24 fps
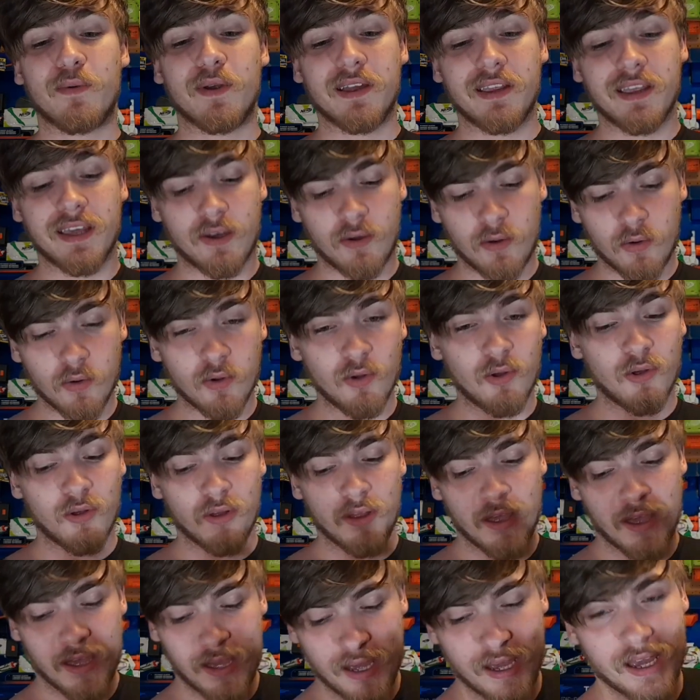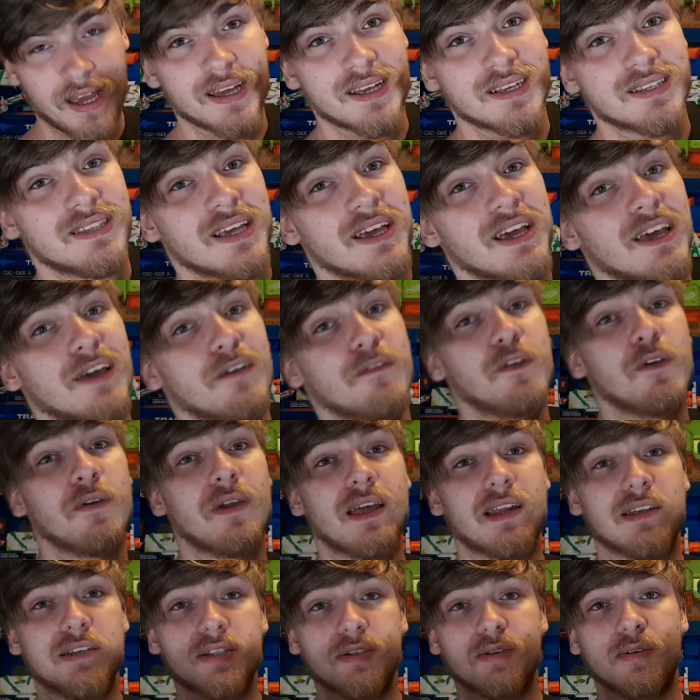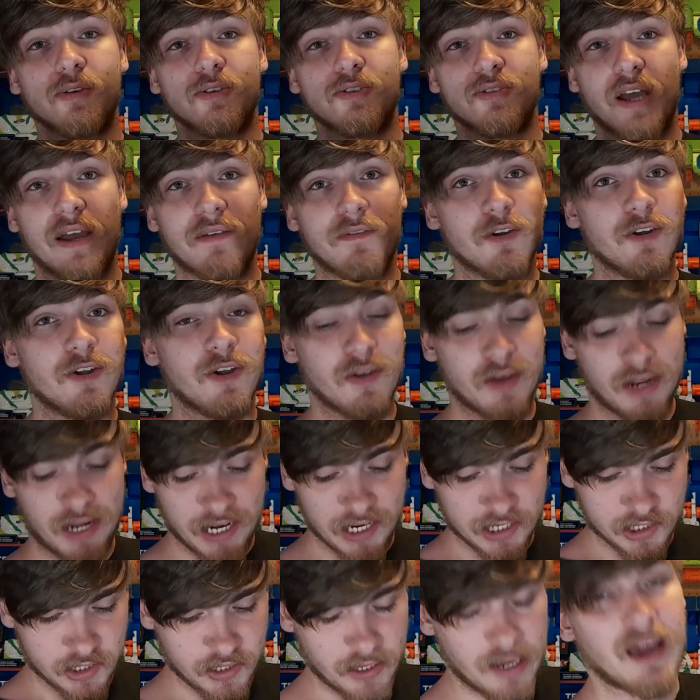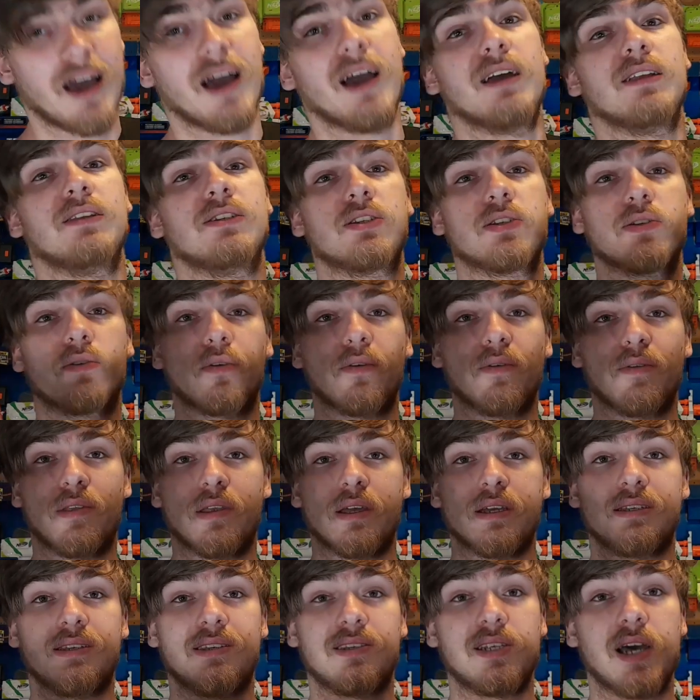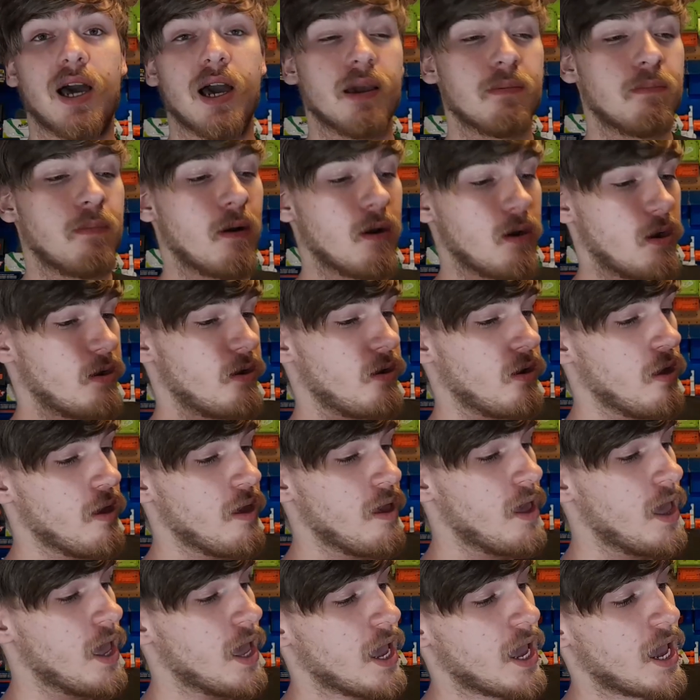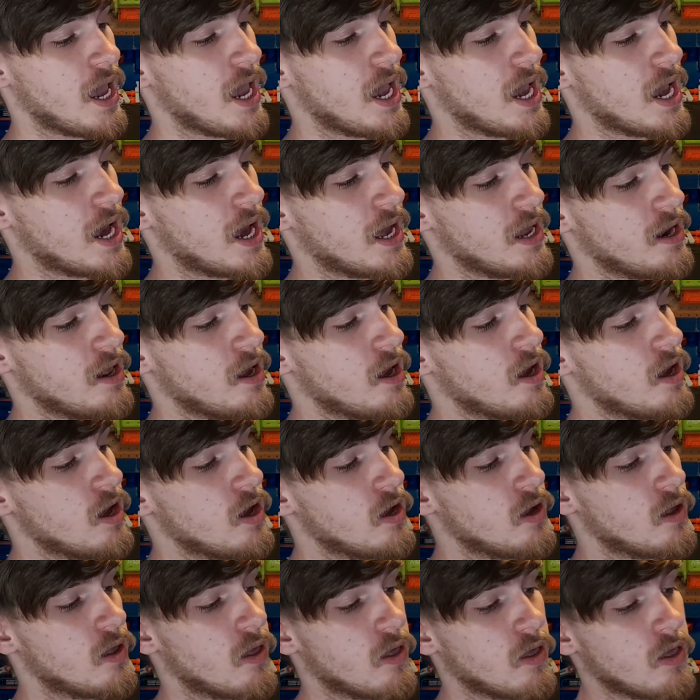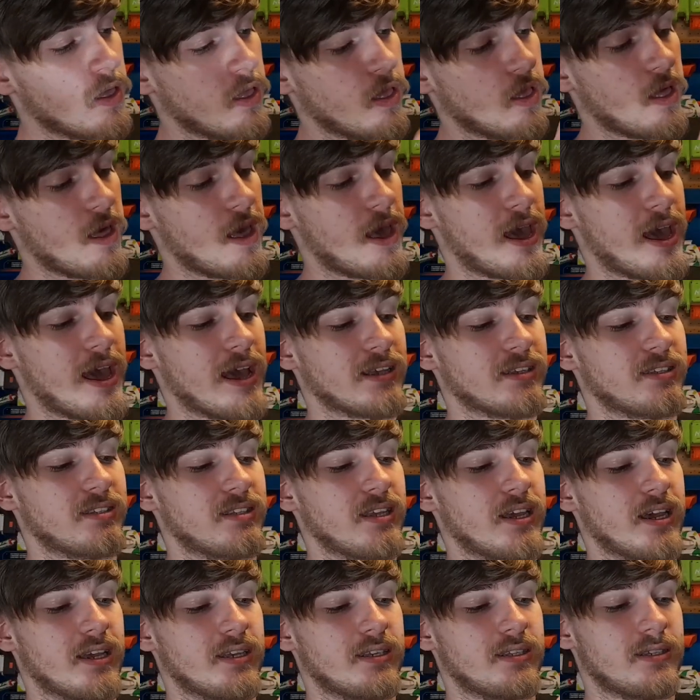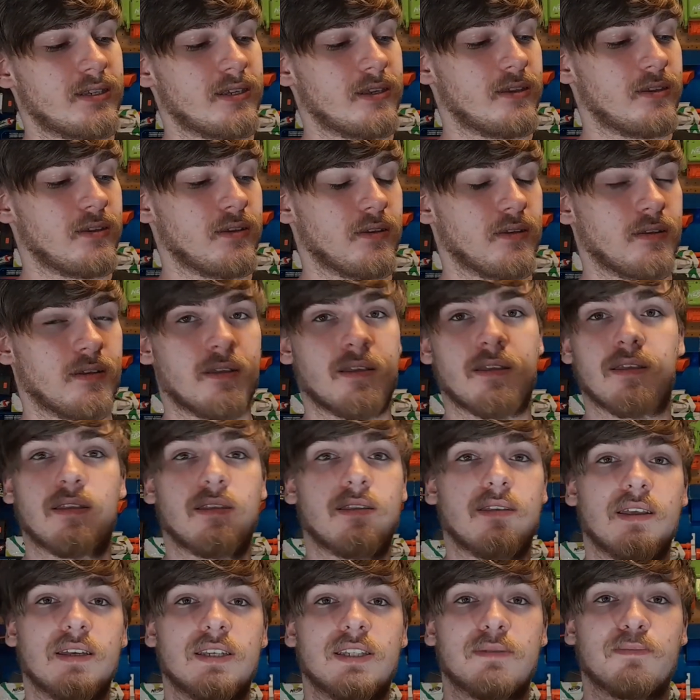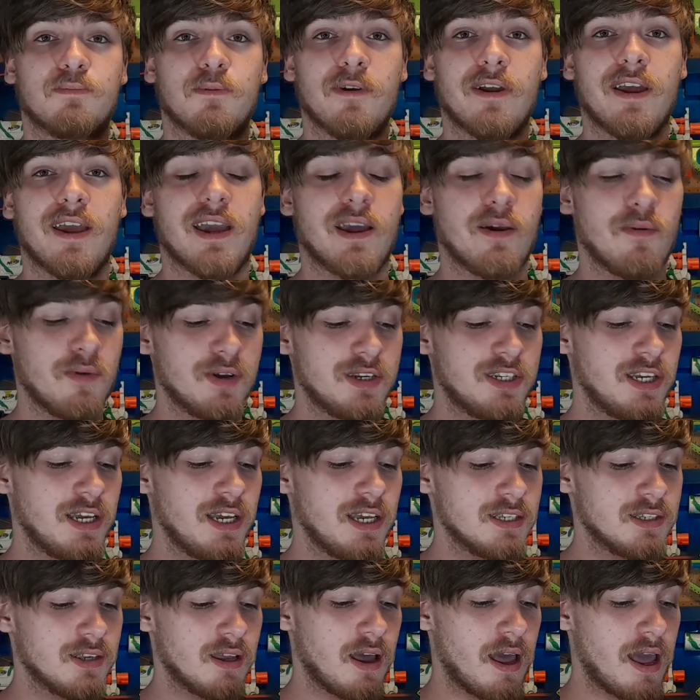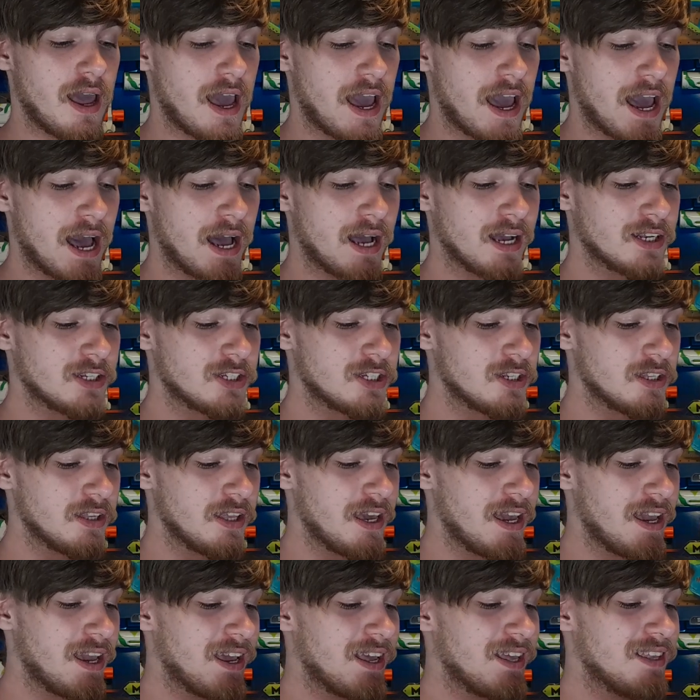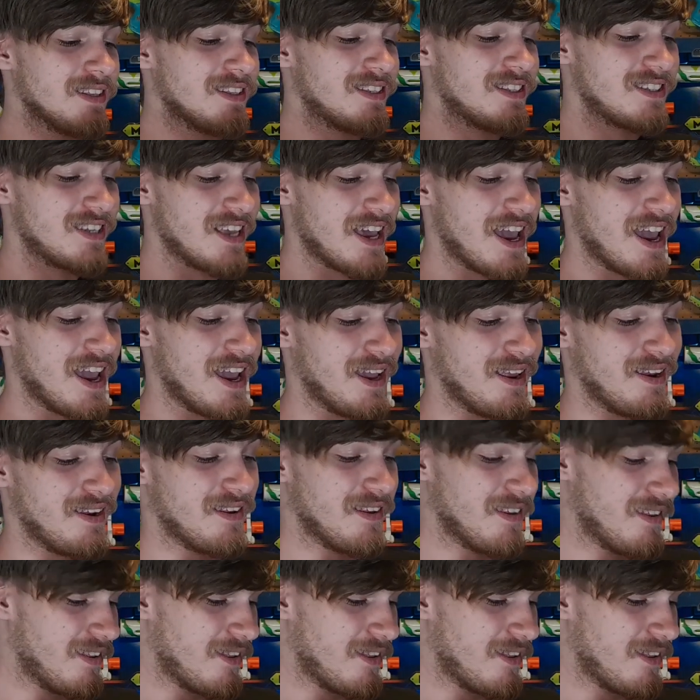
really cool is if you get a screwdriver, you can actually unscrew this stock part and access the spring, which is actually insane.